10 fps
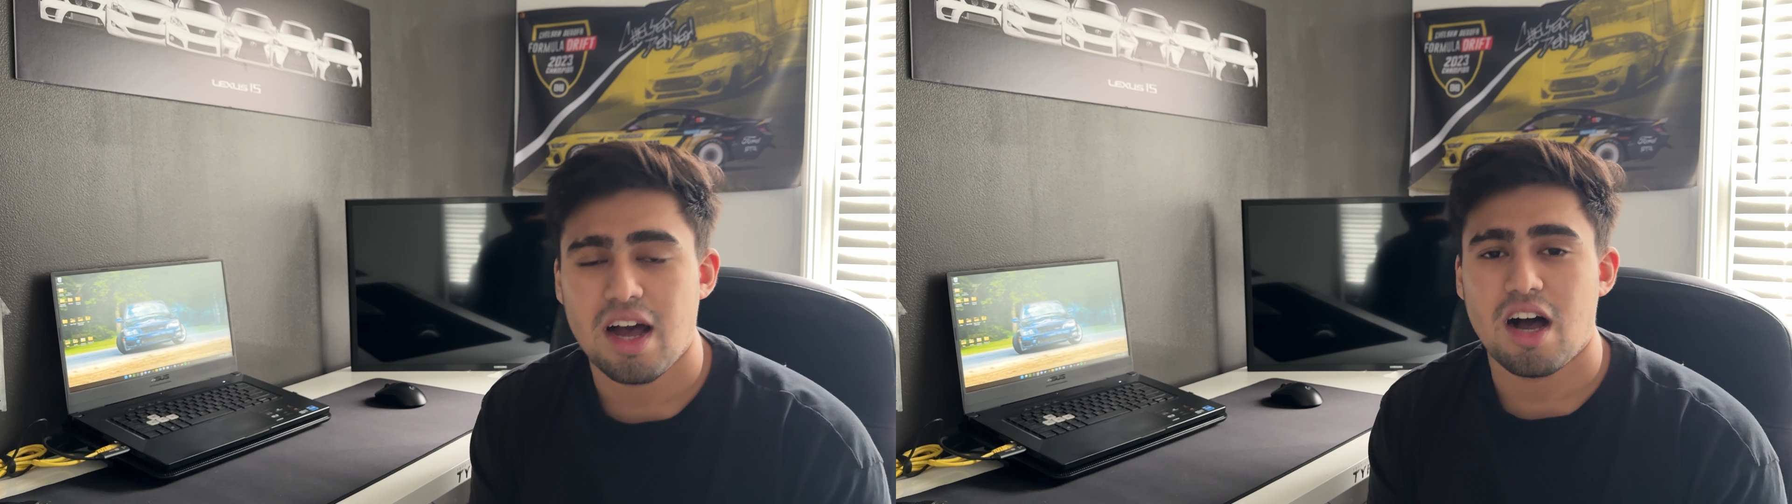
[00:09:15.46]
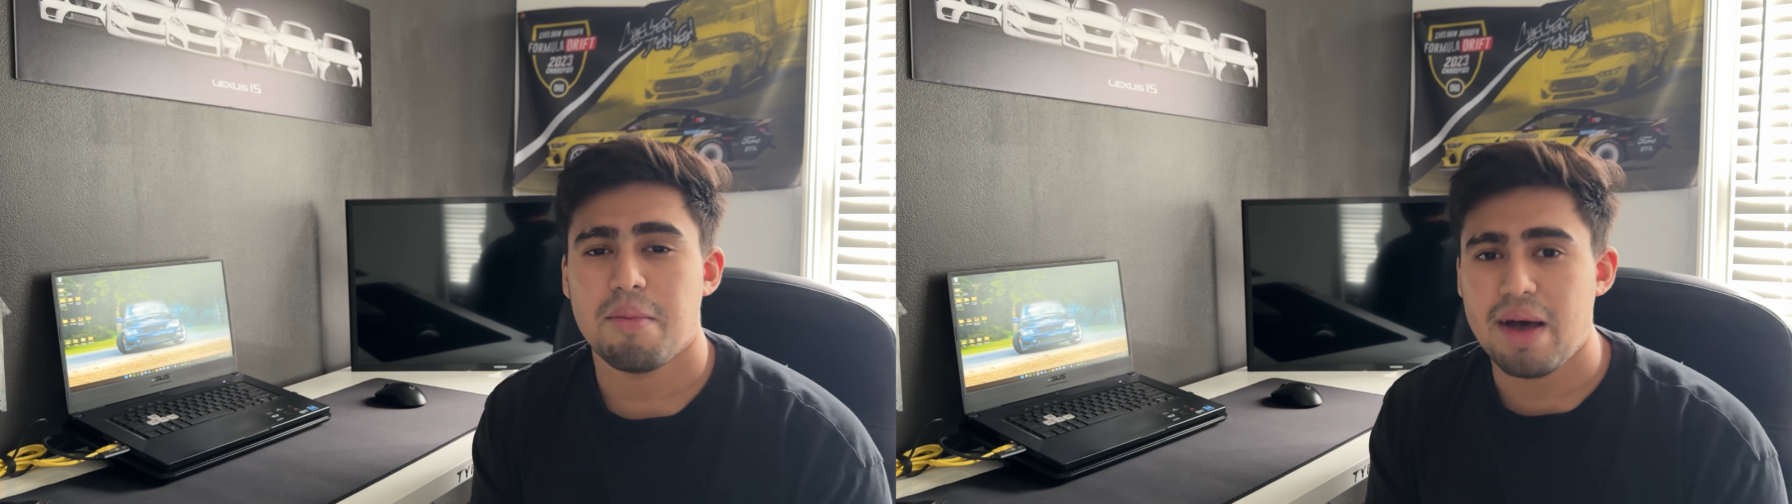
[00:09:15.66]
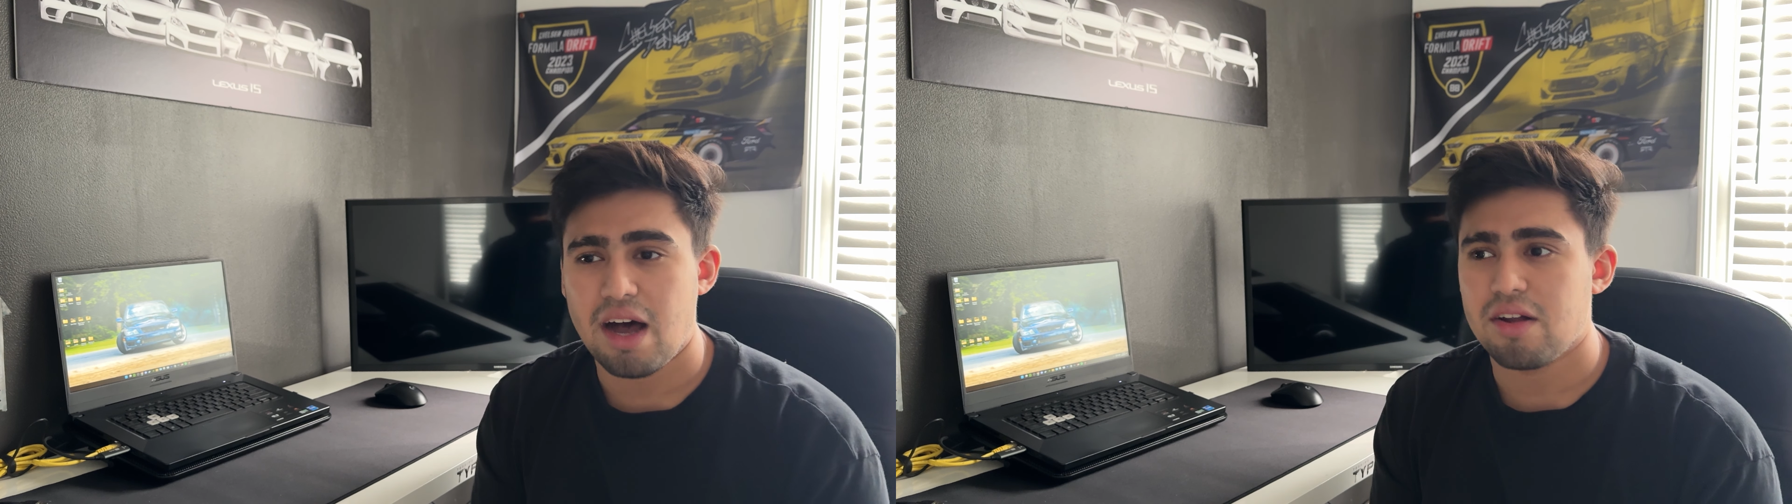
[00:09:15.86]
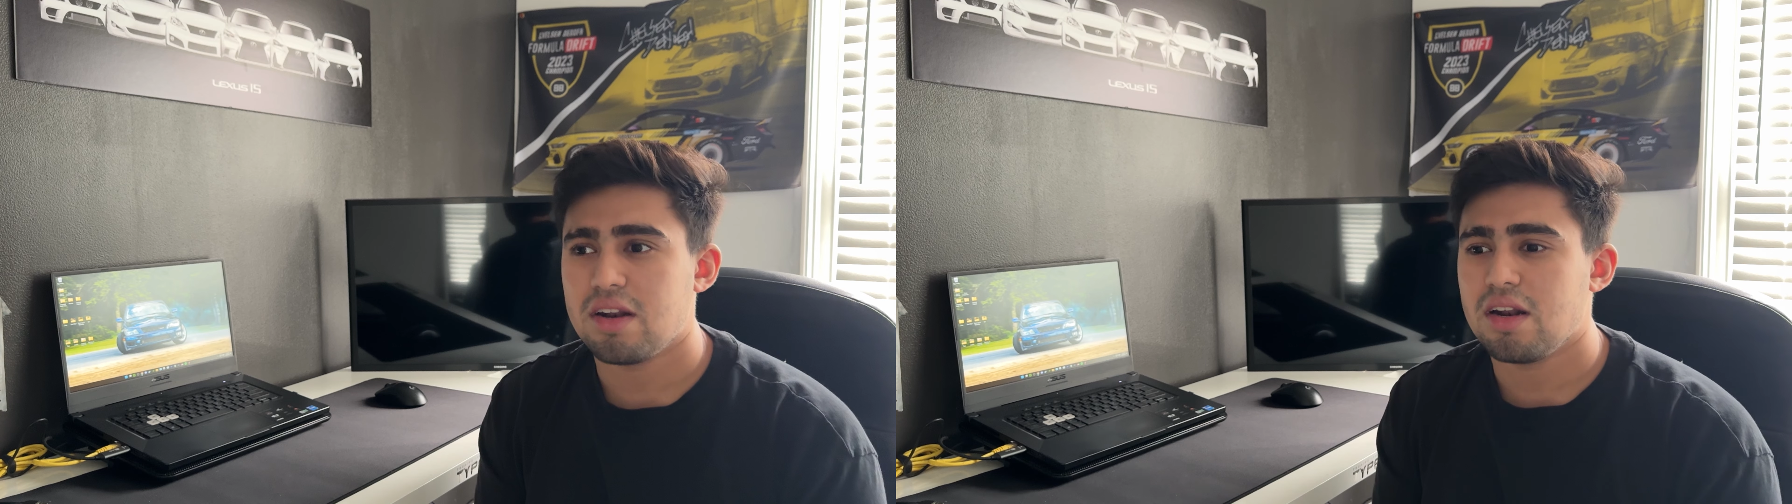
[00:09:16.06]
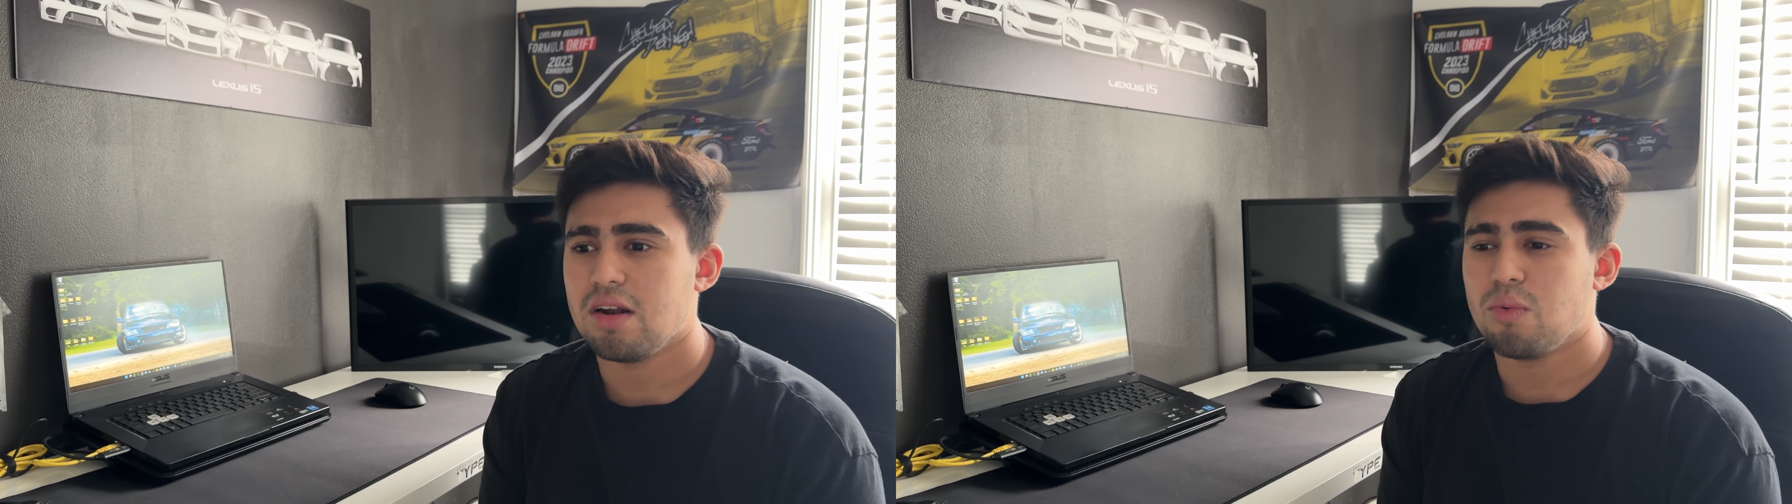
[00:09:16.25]

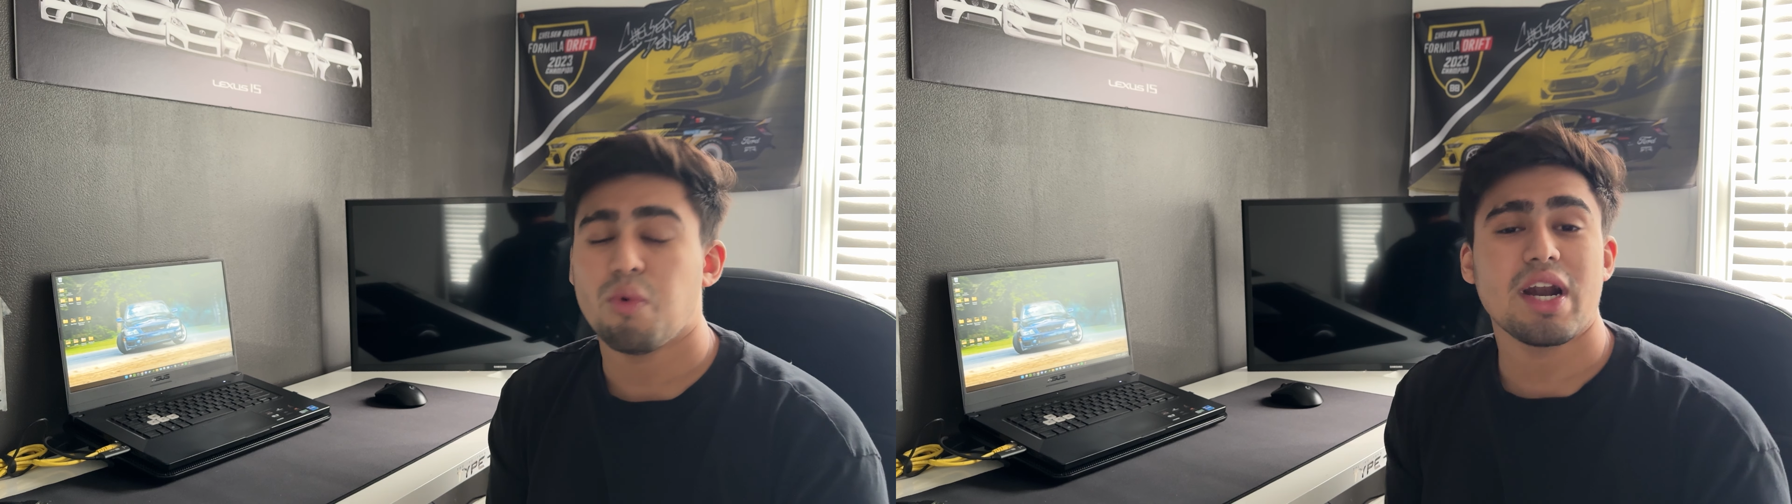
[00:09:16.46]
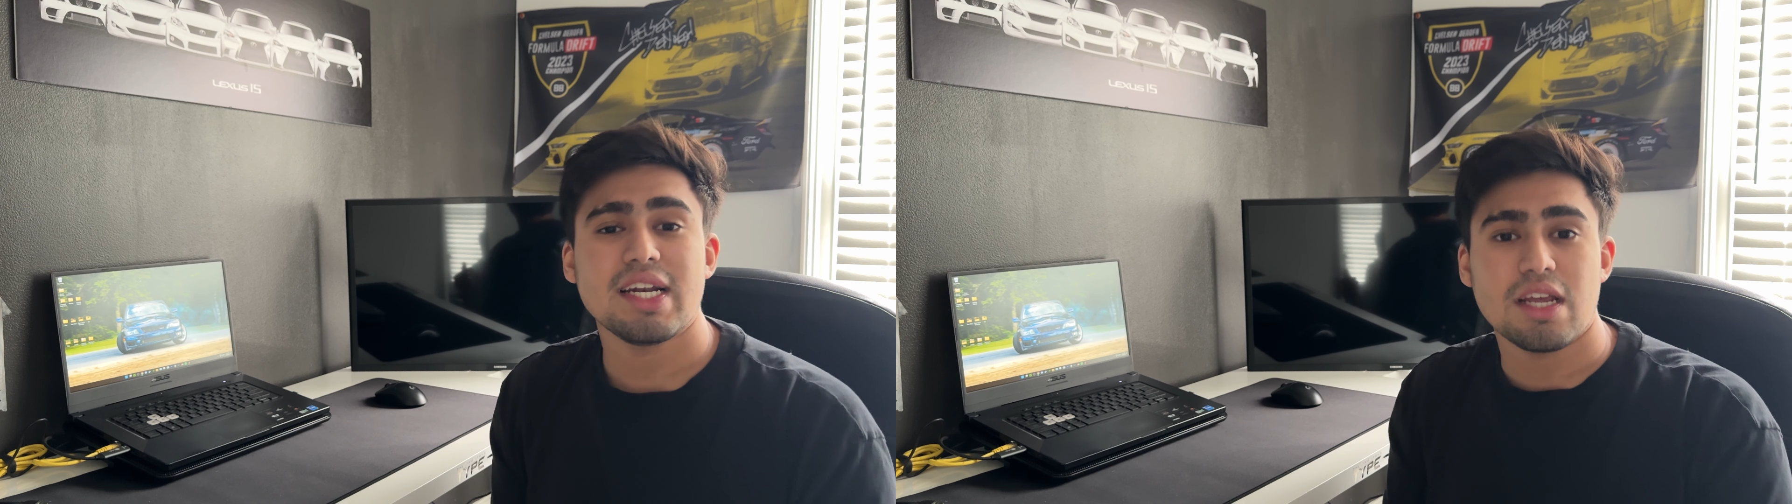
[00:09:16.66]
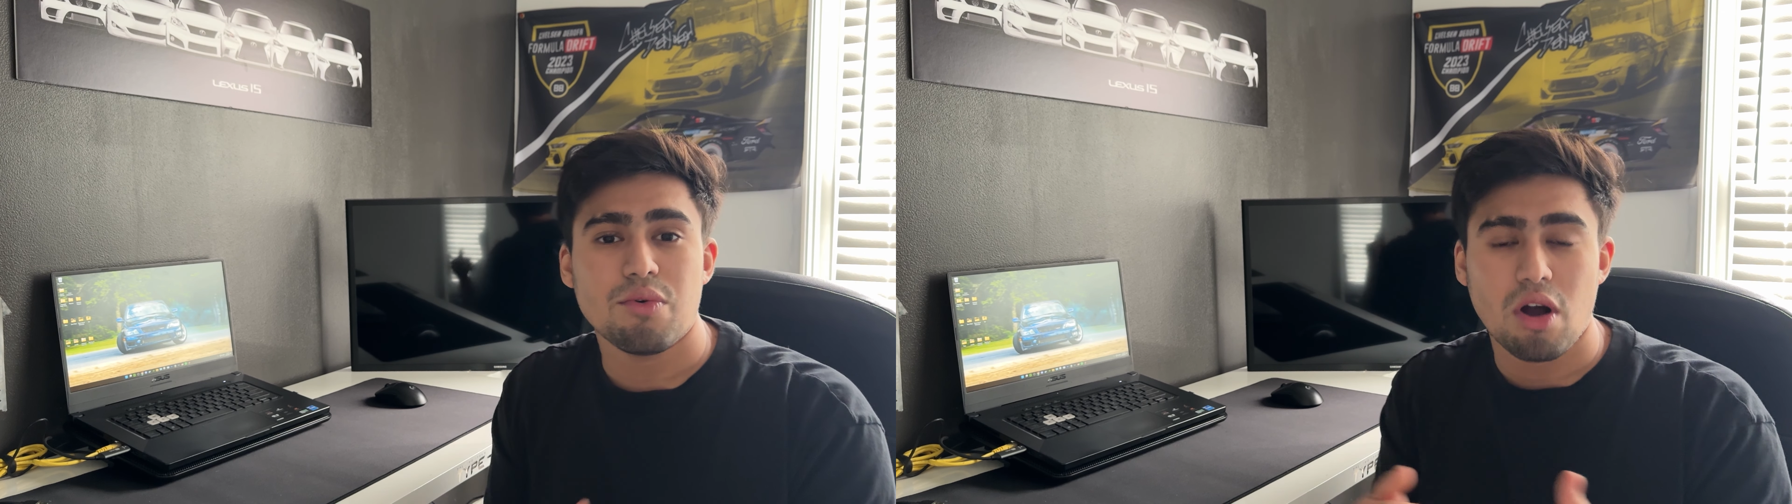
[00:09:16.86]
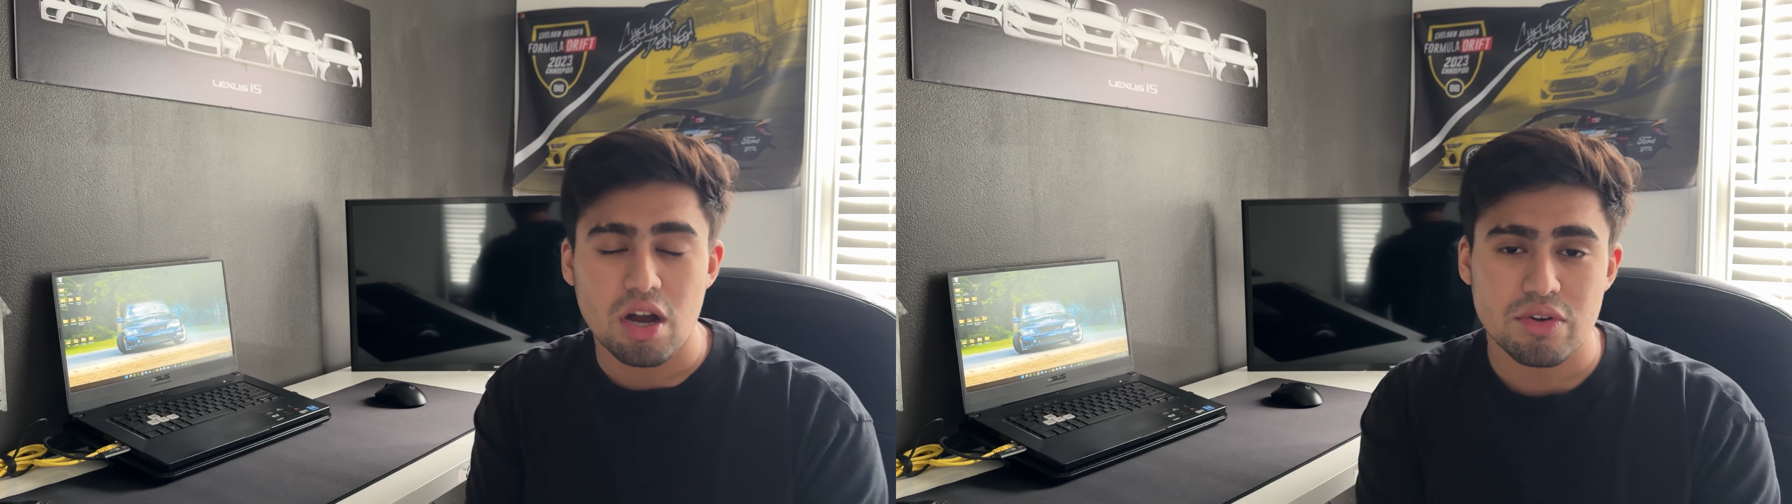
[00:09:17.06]
about what I did wrong